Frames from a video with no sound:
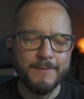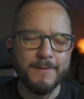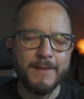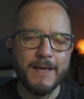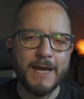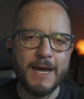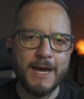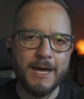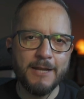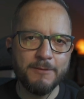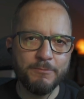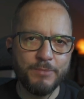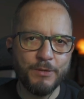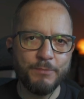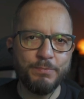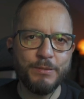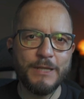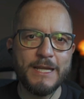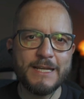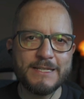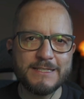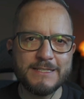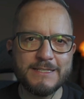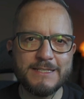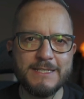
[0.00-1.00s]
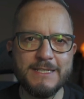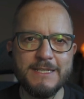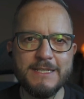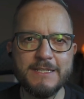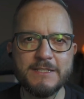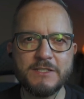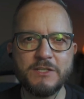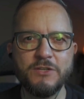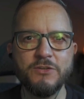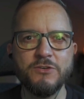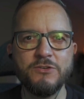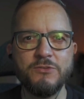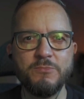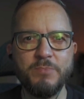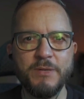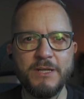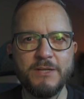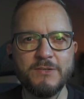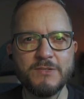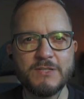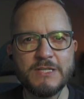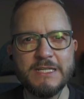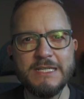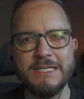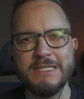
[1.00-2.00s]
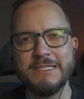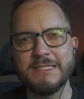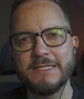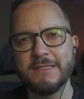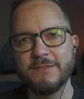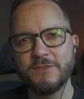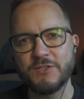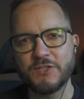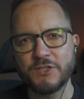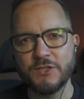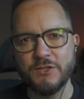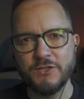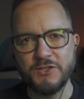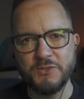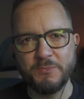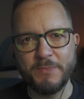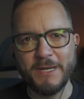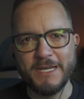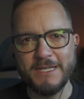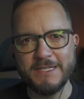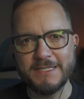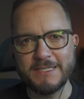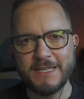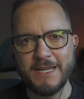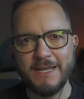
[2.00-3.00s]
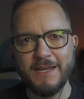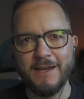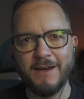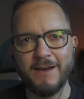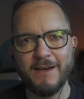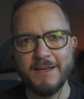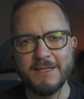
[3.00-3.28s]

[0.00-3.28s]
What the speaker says: And Perplexity is good because it is search-based AI.